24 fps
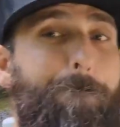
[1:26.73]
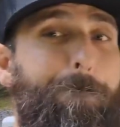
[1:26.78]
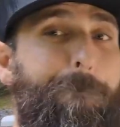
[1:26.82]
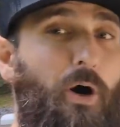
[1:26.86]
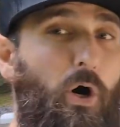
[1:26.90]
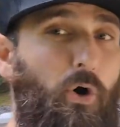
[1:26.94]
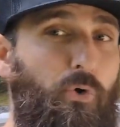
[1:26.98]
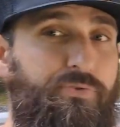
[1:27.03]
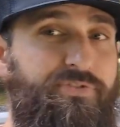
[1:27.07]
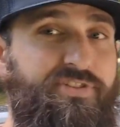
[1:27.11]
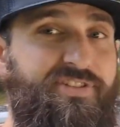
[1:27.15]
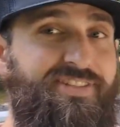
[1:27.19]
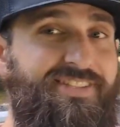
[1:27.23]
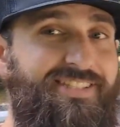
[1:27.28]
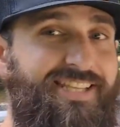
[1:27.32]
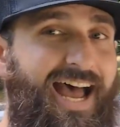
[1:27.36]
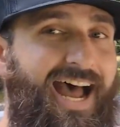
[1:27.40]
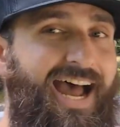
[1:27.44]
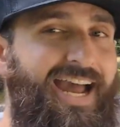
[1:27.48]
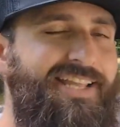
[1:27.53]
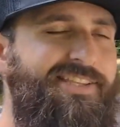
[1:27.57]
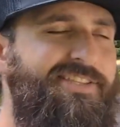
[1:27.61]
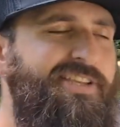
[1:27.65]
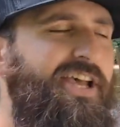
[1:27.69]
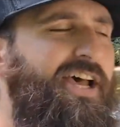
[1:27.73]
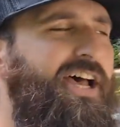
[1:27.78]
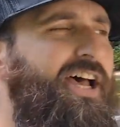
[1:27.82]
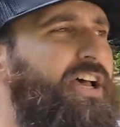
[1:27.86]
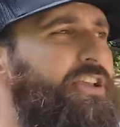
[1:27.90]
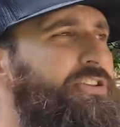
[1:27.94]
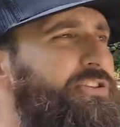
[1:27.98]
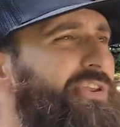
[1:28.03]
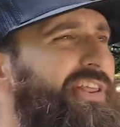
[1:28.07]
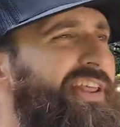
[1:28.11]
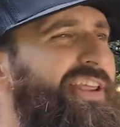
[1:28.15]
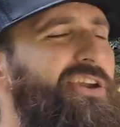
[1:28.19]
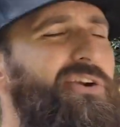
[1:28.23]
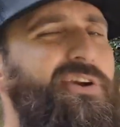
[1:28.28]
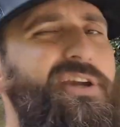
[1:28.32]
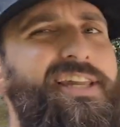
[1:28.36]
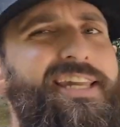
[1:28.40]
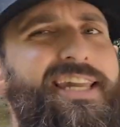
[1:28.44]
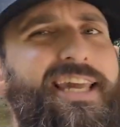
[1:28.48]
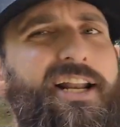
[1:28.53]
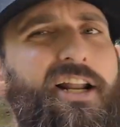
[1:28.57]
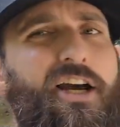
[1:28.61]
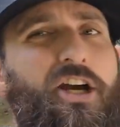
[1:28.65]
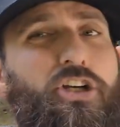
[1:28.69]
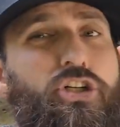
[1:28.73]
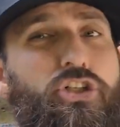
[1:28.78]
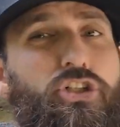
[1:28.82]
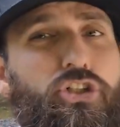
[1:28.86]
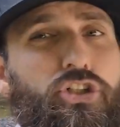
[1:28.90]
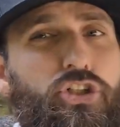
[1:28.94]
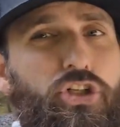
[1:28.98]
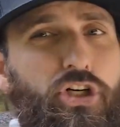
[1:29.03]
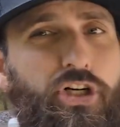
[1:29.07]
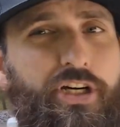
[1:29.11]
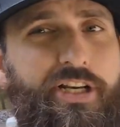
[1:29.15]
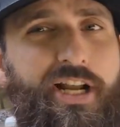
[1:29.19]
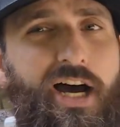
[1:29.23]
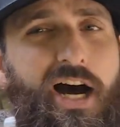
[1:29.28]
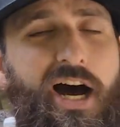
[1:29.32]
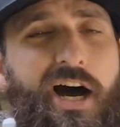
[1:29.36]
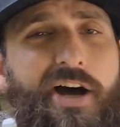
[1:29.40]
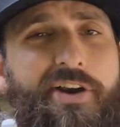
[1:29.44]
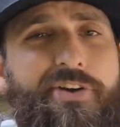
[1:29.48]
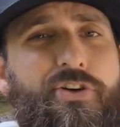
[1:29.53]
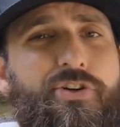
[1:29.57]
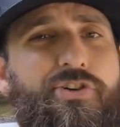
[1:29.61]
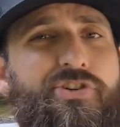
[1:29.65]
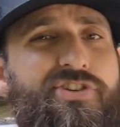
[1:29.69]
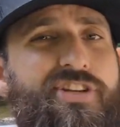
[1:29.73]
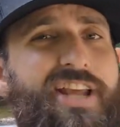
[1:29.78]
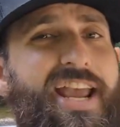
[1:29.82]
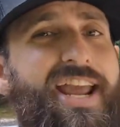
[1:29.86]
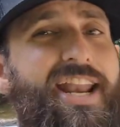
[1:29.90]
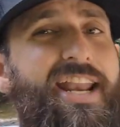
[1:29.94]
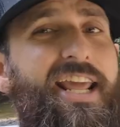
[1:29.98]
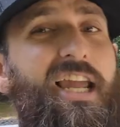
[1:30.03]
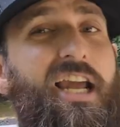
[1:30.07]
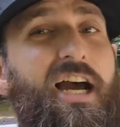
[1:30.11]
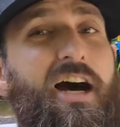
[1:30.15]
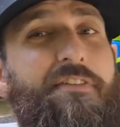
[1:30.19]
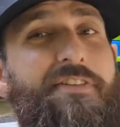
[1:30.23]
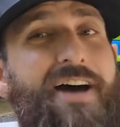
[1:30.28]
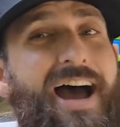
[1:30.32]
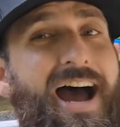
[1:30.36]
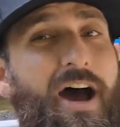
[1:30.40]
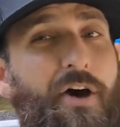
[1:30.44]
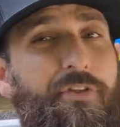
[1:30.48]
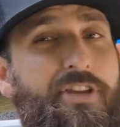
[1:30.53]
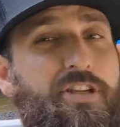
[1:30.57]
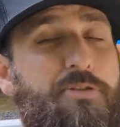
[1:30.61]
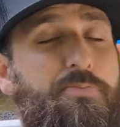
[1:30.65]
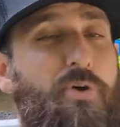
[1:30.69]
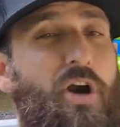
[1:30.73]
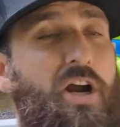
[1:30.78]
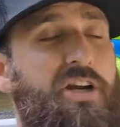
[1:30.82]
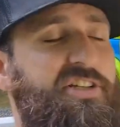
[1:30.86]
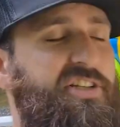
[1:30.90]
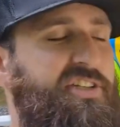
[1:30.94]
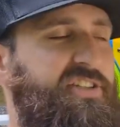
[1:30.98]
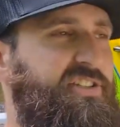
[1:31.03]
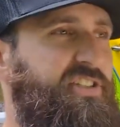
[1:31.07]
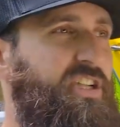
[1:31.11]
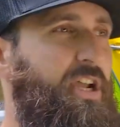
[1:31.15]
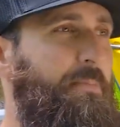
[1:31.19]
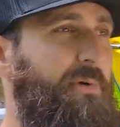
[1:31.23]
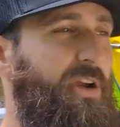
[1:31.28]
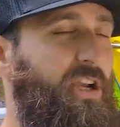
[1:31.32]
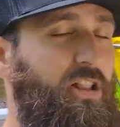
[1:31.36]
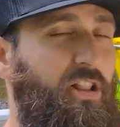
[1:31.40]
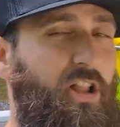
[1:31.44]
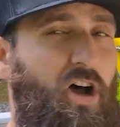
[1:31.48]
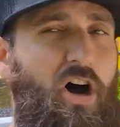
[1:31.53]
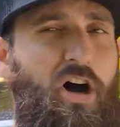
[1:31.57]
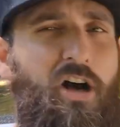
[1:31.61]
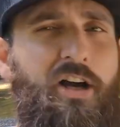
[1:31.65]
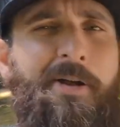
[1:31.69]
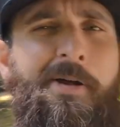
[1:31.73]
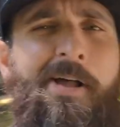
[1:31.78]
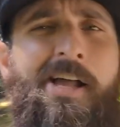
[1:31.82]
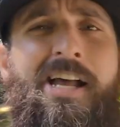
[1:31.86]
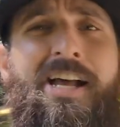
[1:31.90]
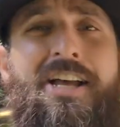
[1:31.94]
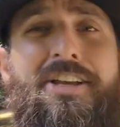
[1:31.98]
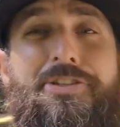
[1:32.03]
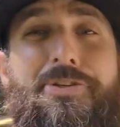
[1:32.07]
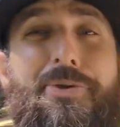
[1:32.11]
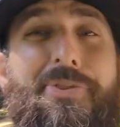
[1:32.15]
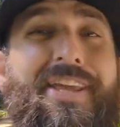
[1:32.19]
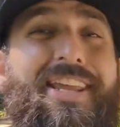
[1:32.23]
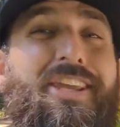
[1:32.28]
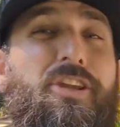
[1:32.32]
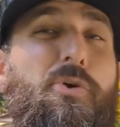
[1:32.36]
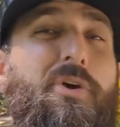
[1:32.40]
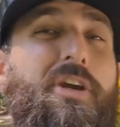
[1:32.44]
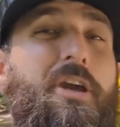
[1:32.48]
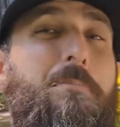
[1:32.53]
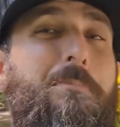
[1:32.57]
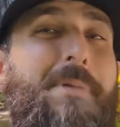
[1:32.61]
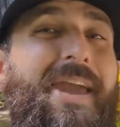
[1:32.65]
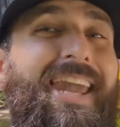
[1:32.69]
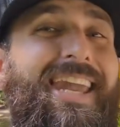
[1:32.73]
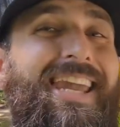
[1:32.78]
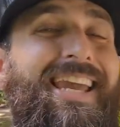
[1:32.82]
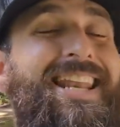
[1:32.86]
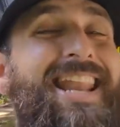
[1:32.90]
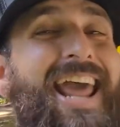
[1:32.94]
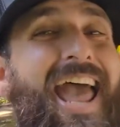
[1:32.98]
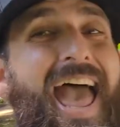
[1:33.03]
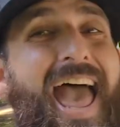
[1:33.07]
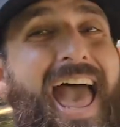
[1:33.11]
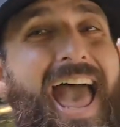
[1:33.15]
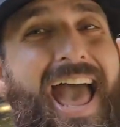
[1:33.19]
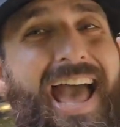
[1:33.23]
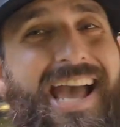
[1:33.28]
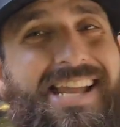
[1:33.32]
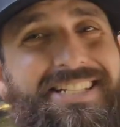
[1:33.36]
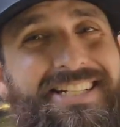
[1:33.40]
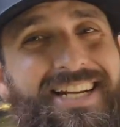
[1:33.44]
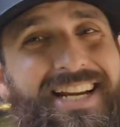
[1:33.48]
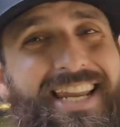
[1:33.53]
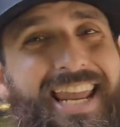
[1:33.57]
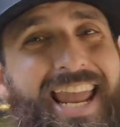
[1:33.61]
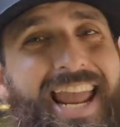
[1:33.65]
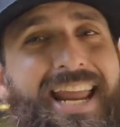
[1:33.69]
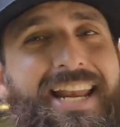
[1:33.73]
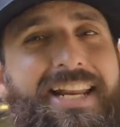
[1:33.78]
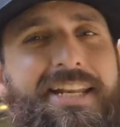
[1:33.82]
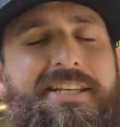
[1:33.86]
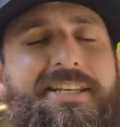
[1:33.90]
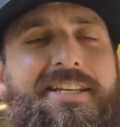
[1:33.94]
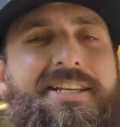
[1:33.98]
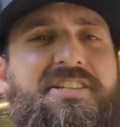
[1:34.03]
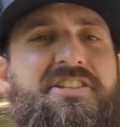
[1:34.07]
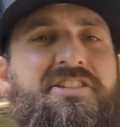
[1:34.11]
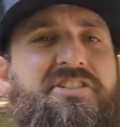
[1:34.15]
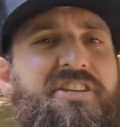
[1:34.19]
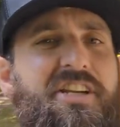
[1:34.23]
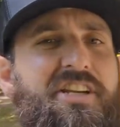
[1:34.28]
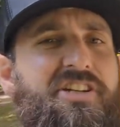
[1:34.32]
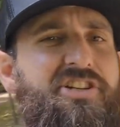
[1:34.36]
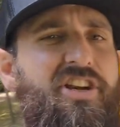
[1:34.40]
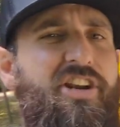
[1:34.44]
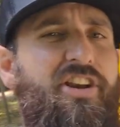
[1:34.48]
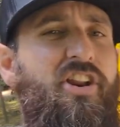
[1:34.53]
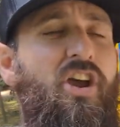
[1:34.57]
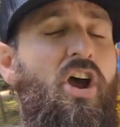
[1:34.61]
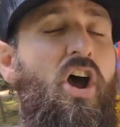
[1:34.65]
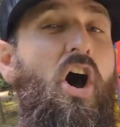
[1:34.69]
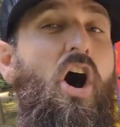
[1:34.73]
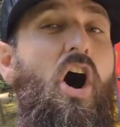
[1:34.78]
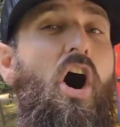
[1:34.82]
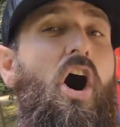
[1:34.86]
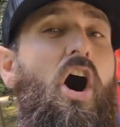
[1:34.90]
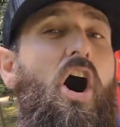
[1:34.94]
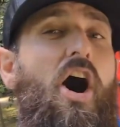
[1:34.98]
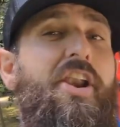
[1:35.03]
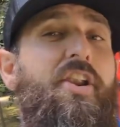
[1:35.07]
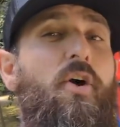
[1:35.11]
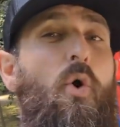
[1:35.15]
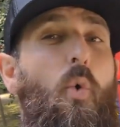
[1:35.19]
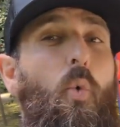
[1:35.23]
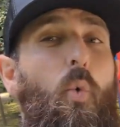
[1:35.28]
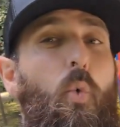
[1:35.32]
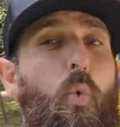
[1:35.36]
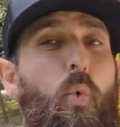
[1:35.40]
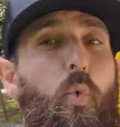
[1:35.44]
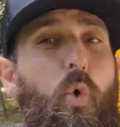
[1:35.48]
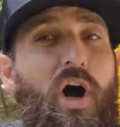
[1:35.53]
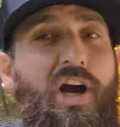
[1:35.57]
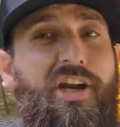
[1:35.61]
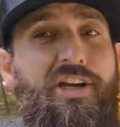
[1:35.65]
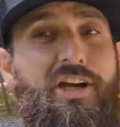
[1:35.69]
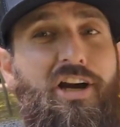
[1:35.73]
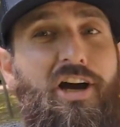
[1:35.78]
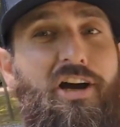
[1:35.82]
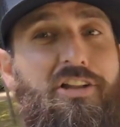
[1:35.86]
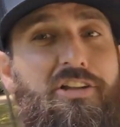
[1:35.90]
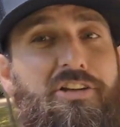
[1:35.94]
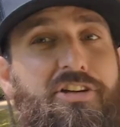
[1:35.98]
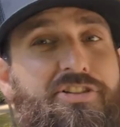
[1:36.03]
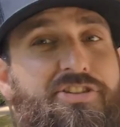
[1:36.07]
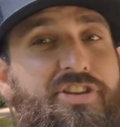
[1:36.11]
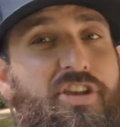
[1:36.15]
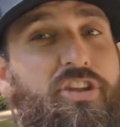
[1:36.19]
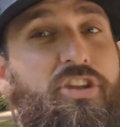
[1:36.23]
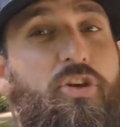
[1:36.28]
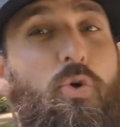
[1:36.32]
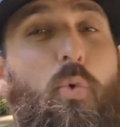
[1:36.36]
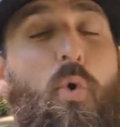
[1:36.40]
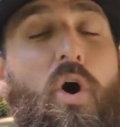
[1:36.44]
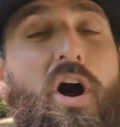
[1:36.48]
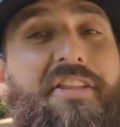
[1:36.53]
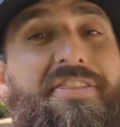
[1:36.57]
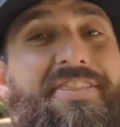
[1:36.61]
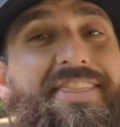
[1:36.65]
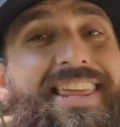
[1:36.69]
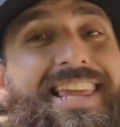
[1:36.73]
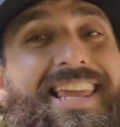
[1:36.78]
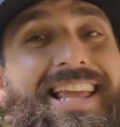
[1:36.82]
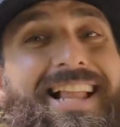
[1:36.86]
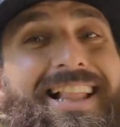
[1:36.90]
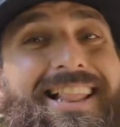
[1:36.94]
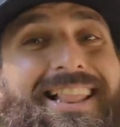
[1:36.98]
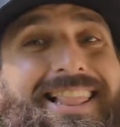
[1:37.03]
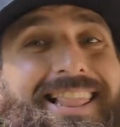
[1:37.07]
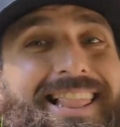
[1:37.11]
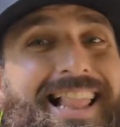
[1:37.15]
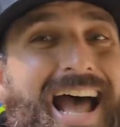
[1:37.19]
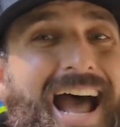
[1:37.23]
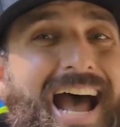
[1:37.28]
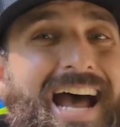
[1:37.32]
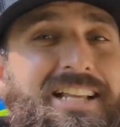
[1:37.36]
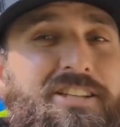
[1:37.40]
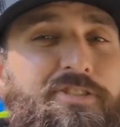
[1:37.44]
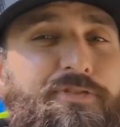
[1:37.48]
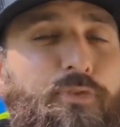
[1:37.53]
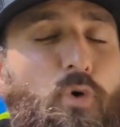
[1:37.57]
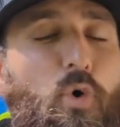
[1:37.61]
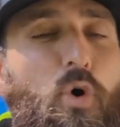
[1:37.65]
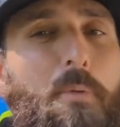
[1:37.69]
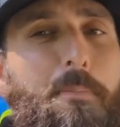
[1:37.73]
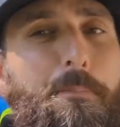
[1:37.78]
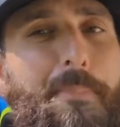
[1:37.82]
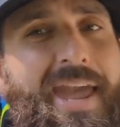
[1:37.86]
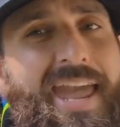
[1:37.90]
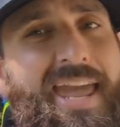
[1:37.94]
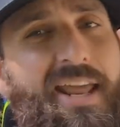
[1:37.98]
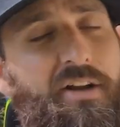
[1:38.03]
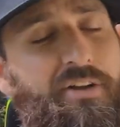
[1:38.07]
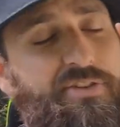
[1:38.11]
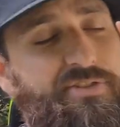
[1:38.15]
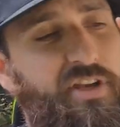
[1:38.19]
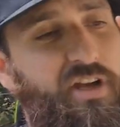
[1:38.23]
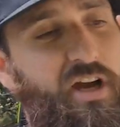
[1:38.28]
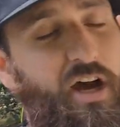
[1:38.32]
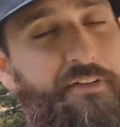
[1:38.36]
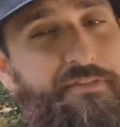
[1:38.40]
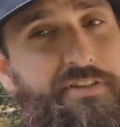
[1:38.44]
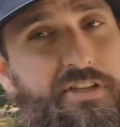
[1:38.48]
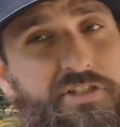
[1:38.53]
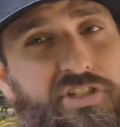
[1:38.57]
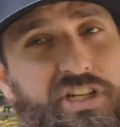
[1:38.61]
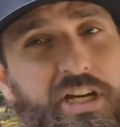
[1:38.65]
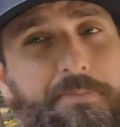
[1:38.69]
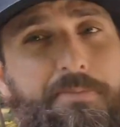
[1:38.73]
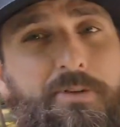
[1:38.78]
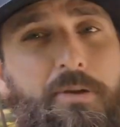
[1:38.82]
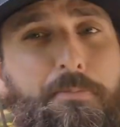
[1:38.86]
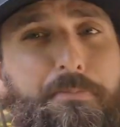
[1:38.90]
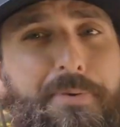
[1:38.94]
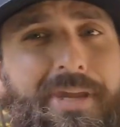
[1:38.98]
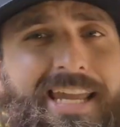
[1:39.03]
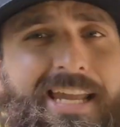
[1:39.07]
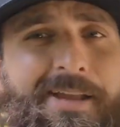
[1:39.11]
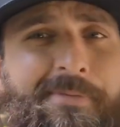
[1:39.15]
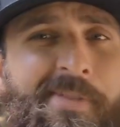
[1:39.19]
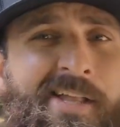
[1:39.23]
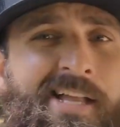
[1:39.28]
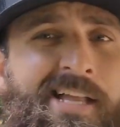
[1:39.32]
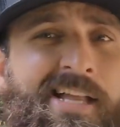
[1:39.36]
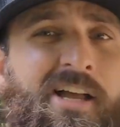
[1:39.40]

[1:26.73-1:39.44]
both sides so that you can get a good understanding of how this project is coming along so that you can make an educated decision on what colors you want the last 4 panels of this Jeep to be